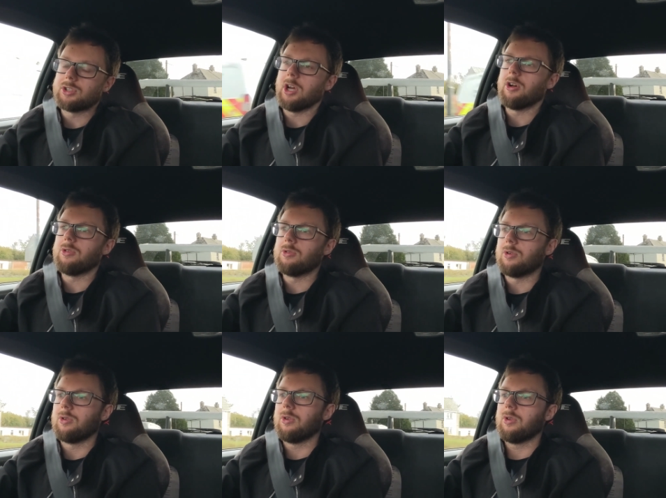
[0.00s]
So
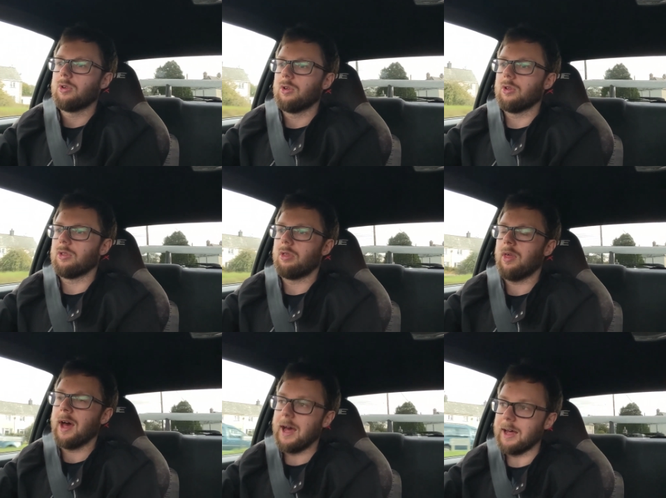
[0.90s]

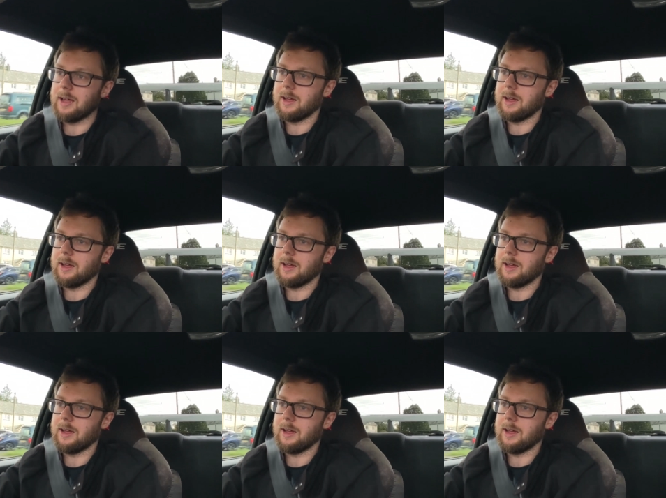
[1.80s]
that,